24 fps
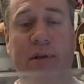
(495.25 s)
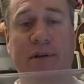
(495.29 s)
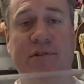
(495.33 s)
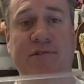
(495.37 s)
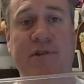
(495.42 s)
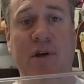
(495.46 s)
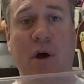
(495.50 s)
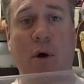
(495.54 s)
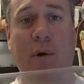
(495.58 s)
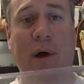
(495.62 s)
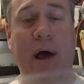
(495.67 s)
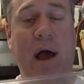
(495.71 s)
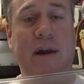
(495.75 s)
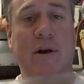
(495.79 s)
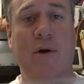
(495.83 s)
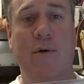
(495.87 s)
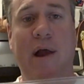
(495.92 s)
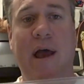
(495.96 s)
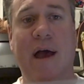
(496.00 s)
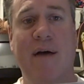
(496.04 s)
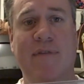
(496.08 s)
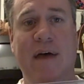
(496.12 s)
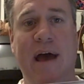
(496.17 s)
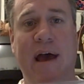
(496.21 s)
So I
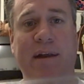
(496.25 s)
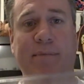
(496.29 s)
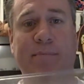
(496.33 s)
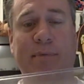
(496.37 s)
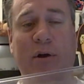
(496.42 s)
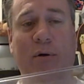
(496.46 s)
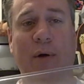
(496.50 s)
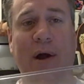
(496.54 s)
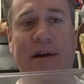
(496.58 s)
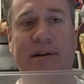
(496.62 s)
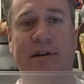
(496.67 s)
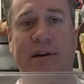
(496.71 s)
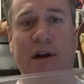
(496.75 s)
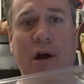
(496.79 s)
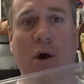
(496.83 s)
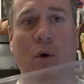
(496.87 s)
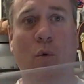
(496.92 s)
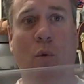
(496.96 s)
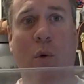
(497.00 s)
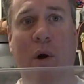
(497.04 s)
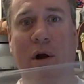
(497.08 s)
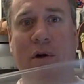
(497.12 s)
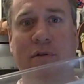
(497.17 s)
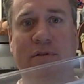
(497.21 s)
don't have that. It'd be great to
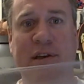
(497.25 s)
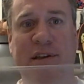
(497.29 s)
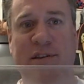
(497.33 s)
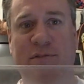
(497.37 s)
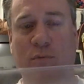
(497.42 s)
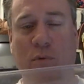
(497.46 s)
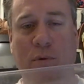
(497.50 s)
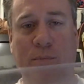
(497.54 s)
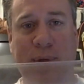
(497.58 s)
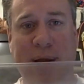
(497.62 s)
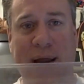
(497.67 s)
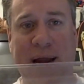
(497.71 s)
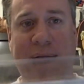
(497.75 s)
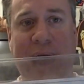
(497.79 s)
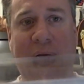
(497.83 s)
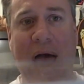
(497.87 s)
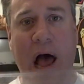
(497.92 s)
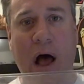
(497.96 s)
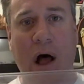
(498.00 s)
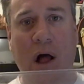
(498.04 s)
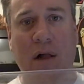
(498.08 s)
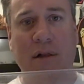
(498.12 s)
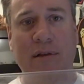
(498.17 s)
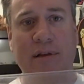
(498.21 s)
know where these were being
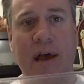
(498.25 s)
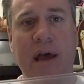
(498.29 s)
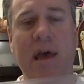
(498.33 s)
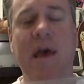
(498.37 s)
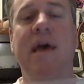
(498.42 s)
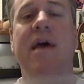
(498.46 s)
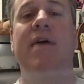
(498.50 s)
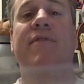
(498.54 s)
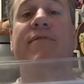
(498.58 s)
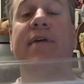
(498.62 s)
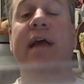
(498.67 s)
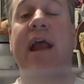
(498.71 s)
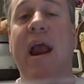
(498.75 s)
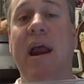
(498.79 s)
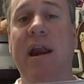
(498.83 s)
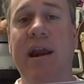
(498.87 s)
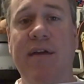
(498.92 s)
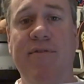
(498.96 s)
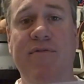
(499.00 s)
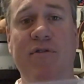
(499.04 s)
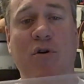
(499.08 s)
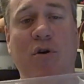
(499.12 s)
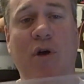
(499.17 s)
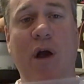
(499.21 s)
held. If
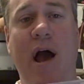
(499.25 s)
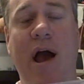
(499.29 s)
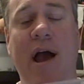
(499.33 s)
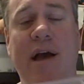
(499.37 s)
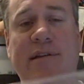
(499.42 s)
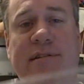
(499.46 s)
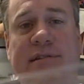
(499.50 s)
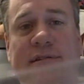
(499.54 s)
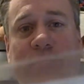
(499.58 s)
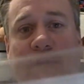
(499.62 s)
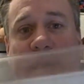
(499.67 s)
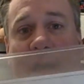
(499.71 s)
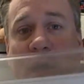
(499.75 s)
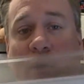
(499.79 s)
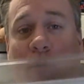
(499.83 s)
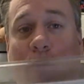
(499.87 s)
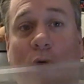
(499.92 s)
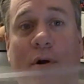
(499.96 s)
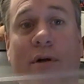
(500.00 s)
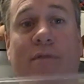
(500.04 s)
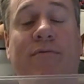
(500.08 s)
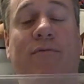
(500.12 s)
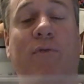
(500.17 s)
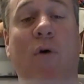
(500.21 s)
any of you guys
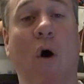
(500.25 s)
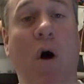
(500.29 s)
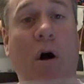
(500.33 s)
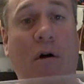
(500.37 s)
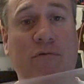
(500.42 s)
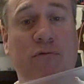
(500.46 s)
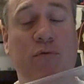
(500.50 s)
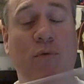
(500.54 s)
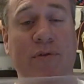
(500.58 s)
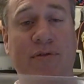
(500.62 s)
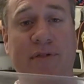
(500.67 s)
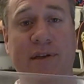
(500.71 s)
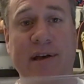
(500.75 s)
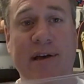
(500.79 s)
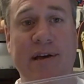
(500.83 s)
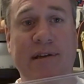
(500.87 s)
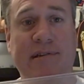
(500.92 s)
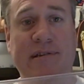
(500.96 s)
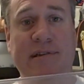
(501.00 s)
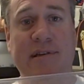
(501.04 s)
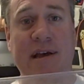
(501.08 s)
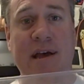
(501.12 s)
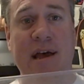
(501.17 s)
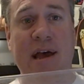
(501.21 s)
were involved with
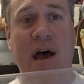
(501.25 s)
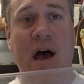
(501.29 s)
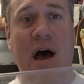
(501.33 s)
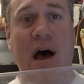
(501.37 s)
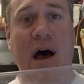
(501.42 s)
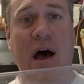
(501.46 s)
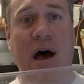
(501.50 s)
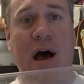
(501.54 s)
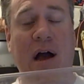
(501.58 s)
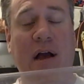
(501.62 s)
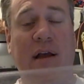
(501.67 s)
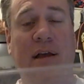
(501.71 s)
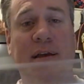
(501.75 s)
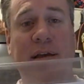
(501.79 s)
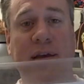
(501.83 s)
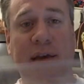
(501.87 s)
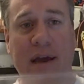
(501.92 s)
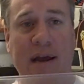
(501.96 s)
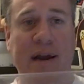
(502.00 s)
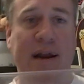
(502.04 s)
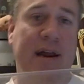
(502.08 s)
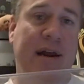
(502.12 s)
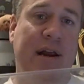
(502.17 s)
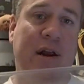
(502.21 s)
this,
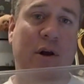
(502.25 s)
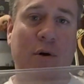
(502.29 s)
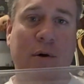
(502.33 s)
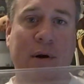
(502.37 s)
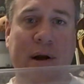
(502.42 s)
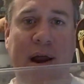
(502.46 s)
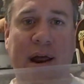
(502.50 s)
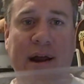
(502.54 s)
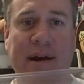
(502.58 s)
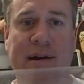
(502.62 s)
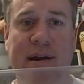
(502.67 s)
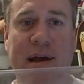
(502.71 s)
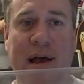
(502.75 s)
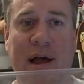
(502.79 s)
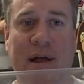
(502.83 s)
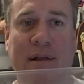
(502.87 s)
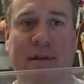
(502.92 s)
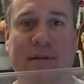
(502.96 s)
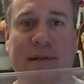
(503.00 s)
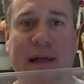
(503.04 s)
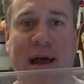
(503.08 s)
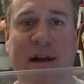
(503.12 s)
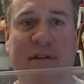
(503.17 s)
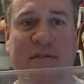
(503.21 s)
get in here and
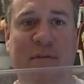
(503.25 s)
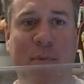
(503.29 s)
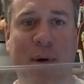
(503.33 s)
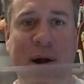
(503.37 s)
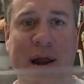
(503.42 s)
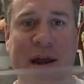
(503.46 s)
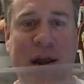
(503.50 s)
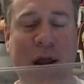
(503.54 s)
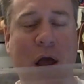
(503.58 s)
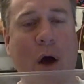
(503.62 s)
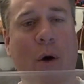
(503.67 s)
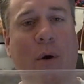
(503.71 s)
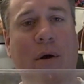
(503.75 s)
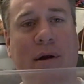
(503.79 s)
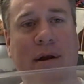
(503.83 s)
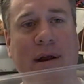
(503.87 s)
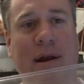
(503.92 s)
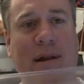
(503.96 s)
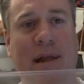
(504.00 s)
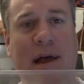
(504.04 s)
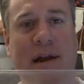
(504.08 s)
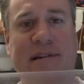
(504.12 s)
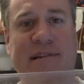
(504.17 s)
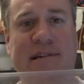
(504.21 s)
let everybody know,
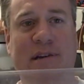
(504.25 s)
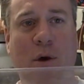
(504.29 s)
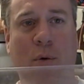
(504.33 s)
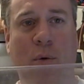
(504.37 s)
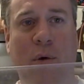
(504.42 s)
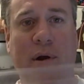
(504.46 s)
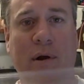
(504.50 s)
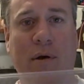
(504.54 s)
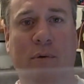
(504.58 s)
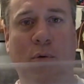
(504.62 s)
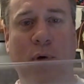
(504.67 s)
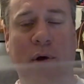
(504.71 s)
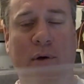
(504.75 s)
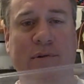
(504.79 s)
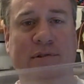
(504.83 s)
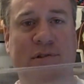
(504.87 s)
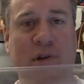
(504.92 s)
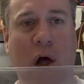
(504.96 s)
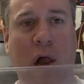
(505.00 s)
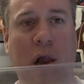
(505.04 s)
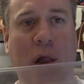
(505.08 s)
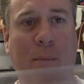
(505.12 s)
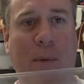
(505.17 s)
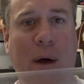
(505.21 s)
and let us know what it
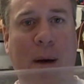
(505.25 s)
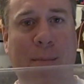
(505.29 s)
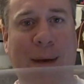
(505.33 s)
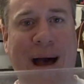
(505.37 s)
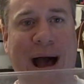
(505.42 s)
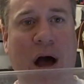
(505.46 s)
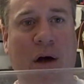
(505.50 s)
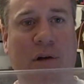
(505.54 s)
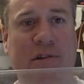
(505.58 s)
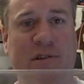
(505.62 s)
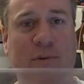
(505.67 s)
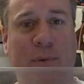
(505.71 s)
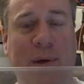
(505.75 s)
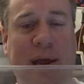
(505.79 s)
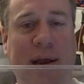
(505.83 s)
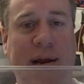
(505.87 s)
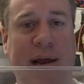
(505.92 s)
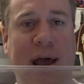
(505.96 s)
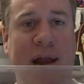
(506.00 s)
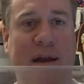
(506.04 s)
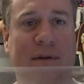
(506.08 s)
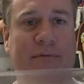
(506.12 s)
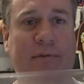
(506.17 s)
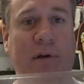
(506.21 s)
was all about, so we
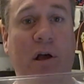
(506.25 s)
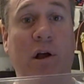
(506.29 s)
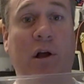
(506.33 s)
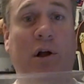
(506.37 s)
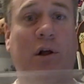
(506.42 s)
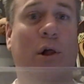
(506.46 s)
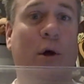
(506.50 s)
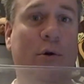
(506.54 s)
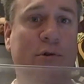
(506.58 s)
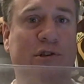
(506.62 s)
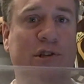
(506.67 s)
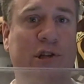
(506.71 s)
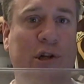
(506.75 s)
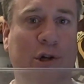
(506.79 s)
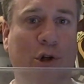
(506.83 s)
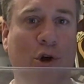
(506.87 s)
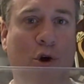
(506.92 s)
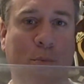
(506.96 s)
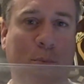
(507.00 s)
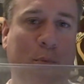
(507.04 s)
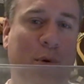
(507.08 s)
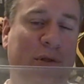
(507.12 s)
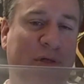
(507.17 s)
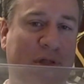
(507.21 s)
can kind of close the
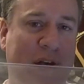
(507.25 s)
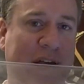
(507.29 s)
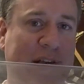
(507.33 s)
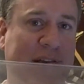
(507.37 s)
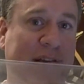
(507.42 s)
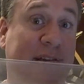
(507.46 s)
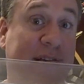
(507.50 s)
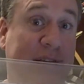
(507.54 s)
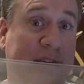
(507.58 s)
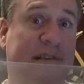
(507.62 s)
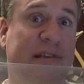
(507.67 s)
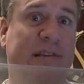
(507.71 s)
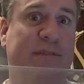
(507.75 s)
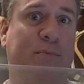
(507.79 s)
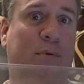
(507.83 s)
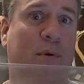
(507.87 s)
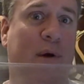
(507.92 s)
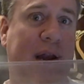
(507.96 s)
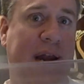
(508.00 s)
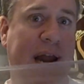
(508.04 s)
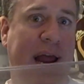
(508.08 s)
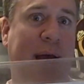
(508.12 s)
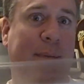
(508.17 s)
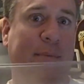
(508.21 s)
loop with this, because this is
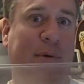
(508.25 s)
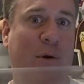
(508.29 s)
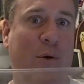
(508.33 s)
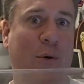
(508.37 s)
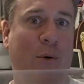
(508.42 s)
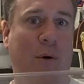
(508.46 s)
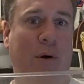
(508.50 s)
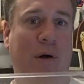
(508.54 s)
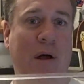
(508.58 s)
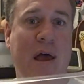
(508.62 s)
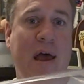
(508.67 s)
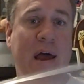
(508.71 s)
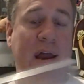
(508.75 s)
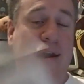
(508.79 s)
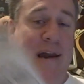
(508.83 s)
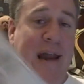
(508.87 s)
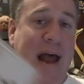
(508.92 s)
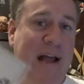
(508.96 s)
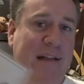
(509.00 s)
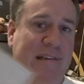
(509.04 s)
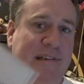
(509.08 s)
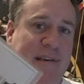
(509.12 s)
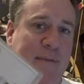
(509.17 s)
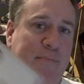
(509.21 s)
pretty damn cool.
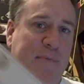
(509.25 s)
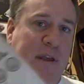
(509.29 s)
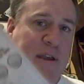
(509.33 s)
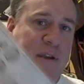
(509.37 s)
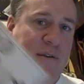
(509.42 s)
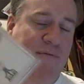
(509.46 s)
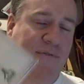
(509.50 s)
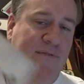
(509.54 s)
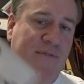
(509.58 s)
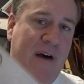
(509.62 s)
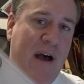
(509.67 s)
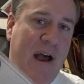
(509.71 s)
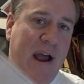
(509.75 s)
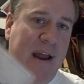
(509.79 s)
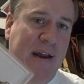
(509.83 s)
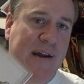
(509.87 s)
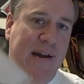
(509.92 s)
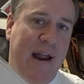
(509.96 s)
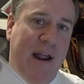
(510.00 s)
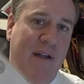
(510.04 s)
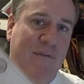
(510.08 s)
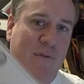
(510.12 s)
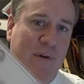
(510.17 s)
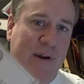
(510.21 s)
Not something you
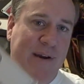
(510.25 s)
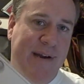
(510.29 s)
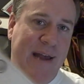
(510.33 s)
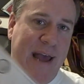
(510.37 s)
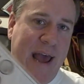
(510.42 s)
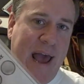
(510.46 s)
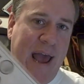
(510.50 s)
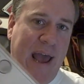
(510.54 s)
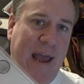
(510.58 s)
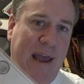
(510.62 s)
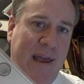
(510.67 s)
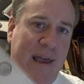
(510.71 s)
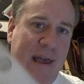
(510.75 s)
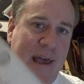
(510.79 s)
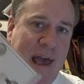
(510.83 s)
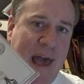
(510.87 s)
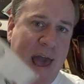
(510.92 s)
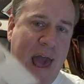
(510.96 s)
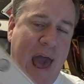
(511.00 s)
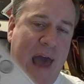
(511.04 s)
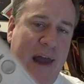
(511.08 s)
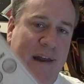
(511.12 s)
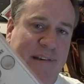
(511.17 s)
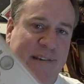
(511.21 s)
find every day
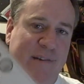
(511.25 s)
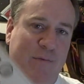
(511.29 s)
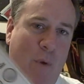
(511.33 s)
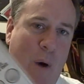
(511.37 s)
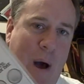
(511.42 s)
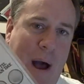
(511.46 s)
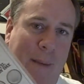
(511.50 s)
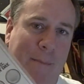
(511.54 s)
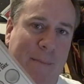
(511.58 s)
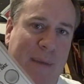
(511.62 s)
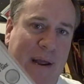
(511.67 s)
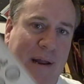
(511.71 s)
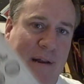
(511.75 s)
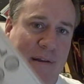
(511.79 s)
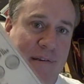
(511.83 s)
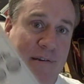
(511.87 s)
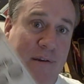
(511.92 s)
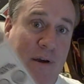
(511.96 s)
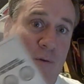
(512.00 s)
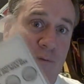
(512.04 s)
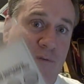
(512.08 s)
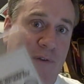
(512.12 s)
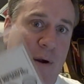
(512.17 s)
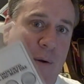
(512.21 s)
at a swap meet.
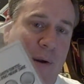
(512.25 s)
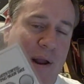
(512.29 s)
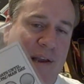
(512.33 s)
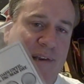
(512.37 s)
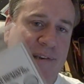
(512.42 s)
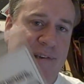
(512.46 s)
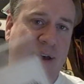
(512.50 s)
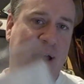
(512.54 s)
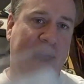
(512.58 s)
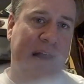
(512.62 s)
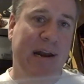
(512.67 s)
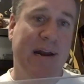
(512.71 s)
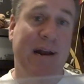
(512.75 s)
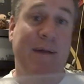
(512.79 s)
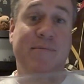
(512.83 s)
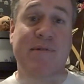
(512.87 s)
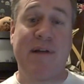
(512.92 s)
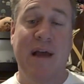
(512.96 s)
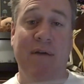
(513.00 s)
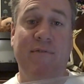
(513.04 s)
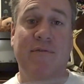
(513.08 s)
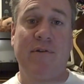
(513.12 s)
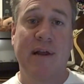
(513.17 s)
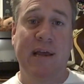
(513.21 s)
So very excited. I'm
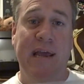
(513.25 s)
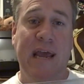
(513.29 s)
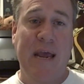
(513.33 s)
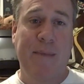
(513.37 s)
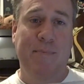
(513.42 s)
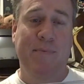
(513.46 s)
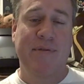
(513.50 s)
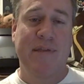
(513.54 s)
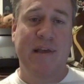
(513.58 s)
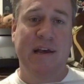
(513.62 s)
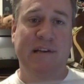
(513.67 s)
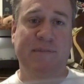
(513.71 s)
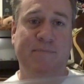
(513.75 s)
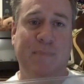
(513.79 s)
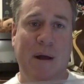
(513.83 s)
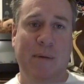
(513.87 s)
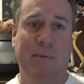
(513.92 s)
definitely keeping this.